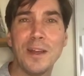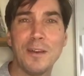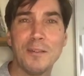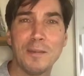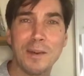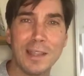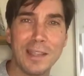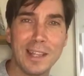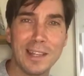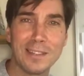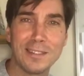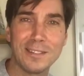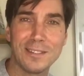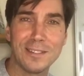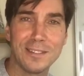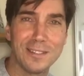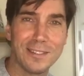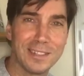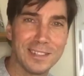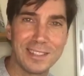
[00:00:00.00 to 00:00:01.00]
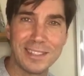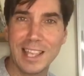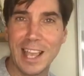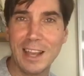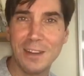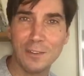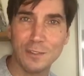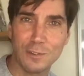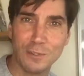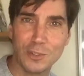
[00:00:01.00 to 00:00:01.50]
whether that's to the
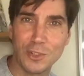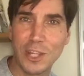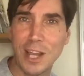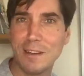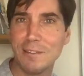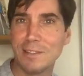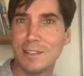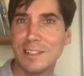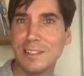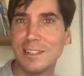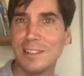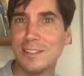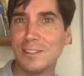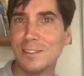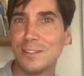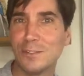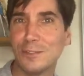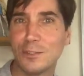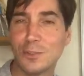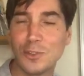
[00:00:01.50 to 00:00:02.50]
Scouts or charities or